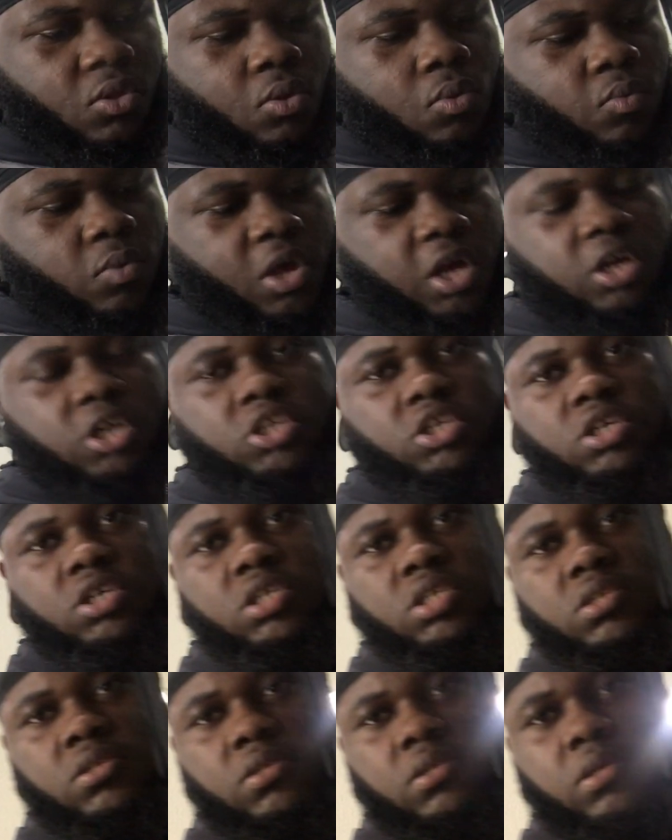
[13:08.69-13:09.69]
We are going to
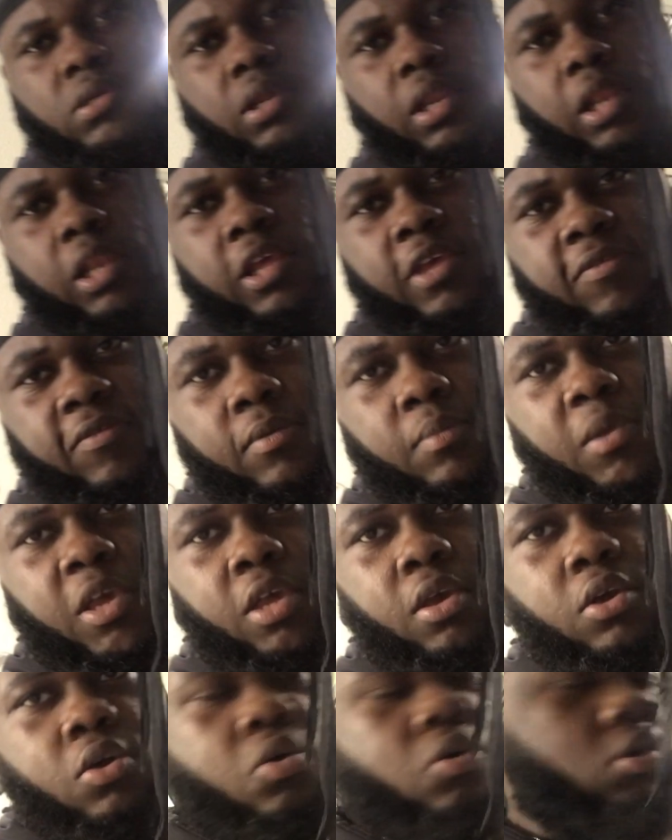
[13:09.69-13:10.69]
just leave it, make
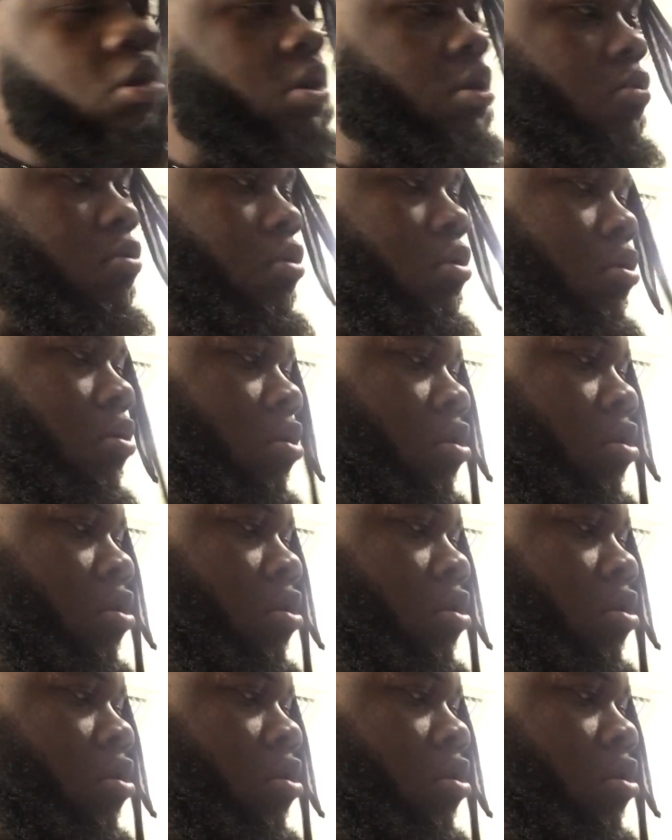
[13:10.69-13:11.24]
it cook now.